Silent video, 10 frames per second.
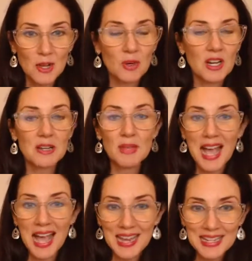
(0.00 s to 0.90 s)
We're going to be
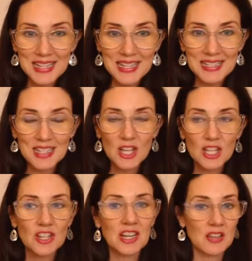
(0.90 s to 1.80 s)
hiding.
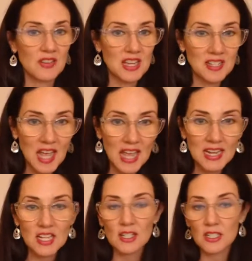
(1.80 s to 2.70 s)
You're going to have
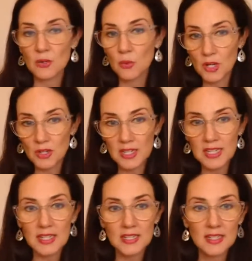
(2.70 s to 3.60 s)
anxiety. You're going to
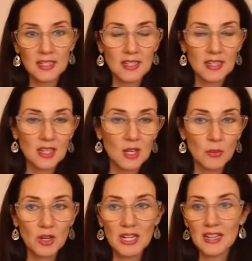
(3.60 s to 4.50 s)
worry.
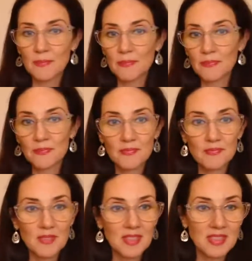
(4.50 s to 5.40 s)
We're going to
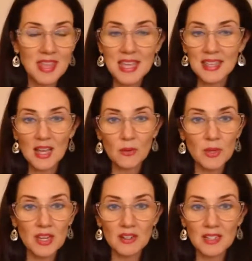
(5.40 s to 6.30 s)
think that
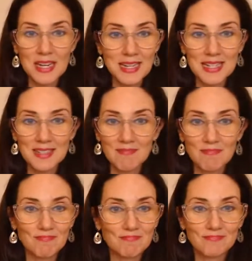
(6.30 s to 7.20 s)
we are needing
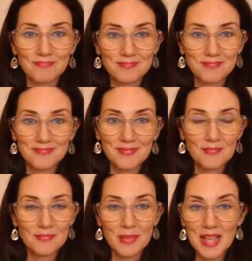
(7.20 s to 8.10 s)

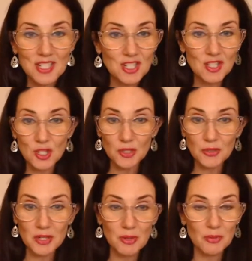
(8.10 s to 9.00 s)
plastic
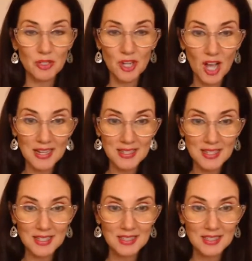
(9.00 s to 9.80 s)
surgery when we're not.